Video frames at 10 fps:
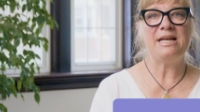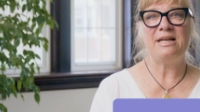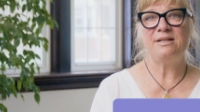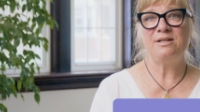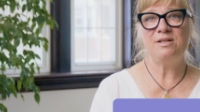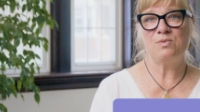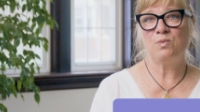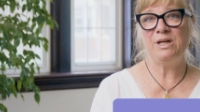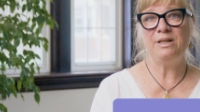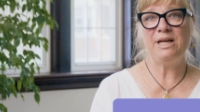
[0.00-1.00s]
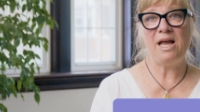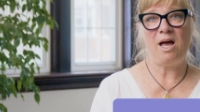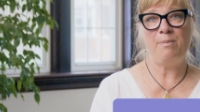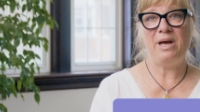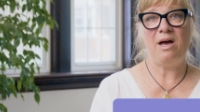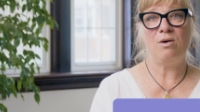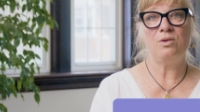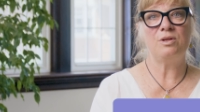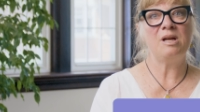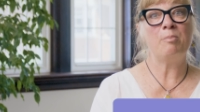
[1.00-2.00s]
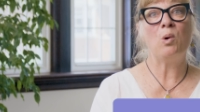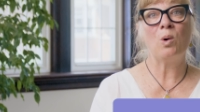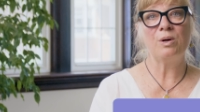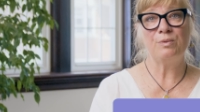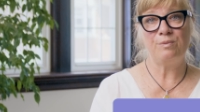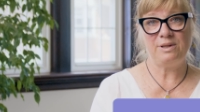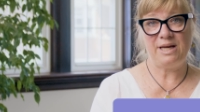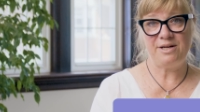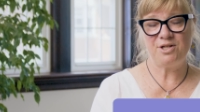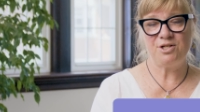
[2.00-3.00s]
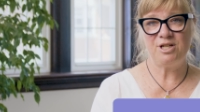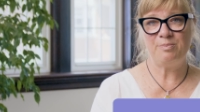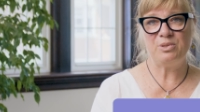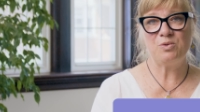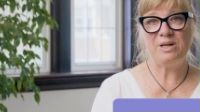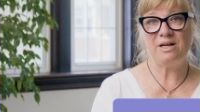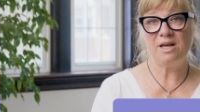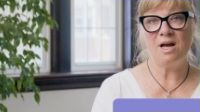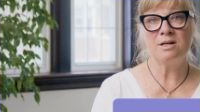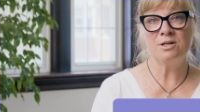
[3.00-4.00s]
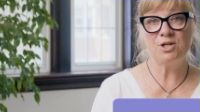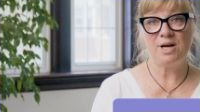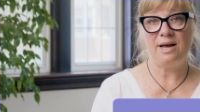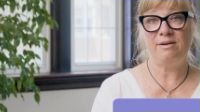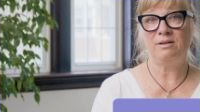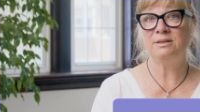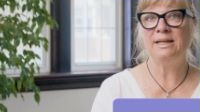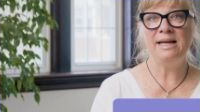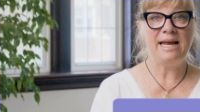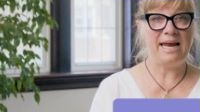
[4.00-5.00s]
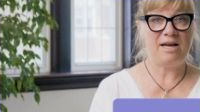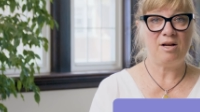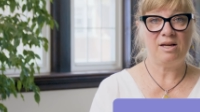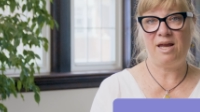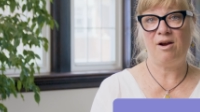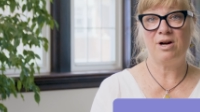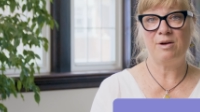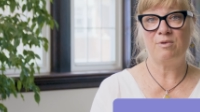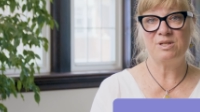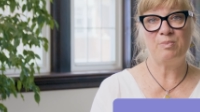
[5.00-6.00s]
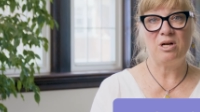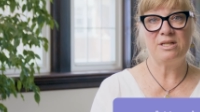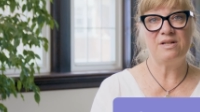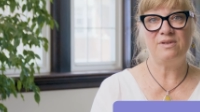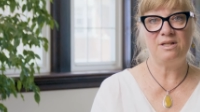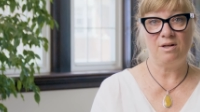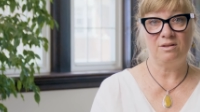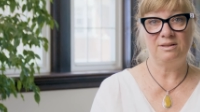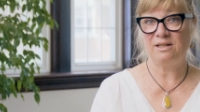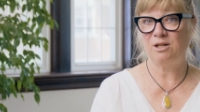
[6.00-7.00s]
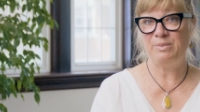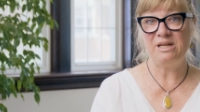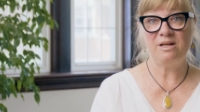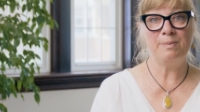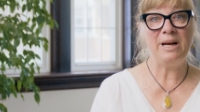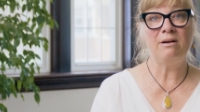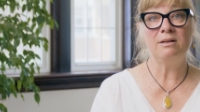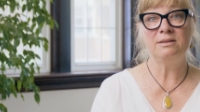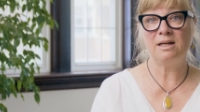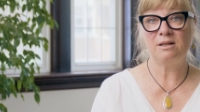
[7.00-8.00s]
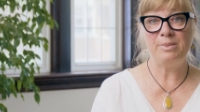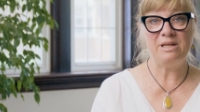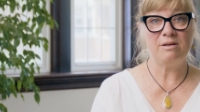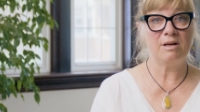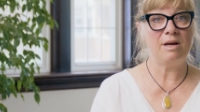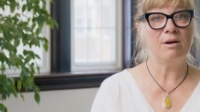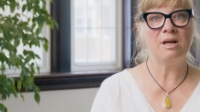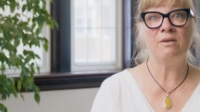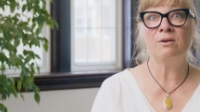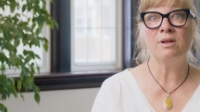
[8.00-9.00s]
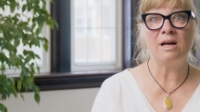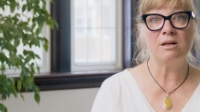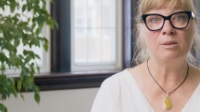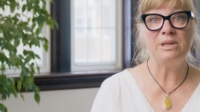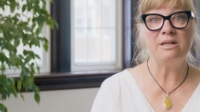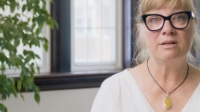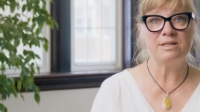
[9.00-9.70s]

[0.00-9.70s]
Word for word: is really about the important relationship between a young child and a caring, responsive adult. That could be their parent, that could be their caregiver, that could be their